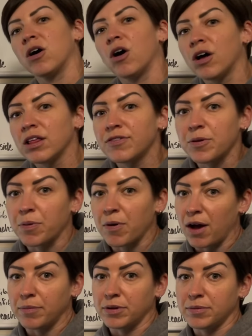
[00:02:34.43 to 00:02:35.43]
all of the
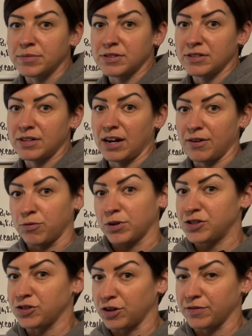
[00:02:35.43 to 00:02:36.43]
problems that have
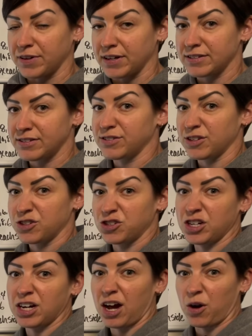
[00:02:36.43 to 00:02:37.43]
resurfaced since
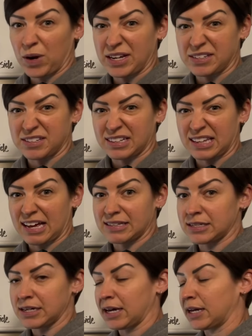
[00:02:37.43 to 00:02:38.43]
she got wasted
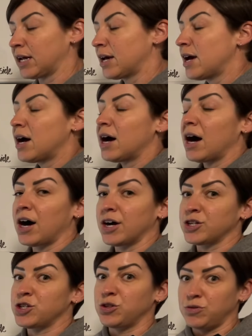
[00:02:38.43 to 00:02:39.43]
last night
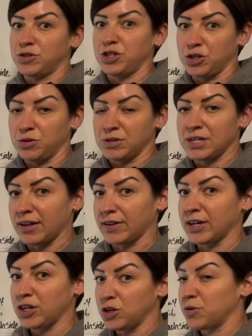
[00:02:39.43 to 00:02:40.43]
onto you,
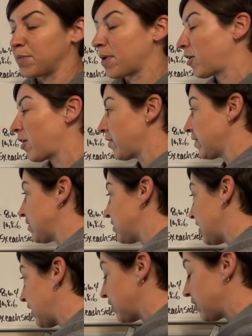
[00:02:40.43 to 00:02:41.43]
telling you about all these
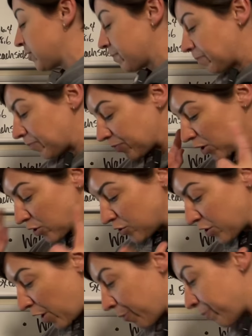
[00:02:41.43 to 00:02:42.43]
things.
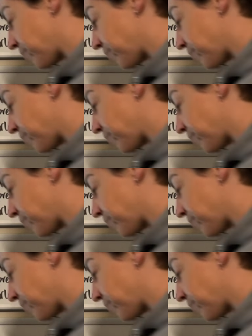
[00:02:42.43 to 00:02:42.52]
So,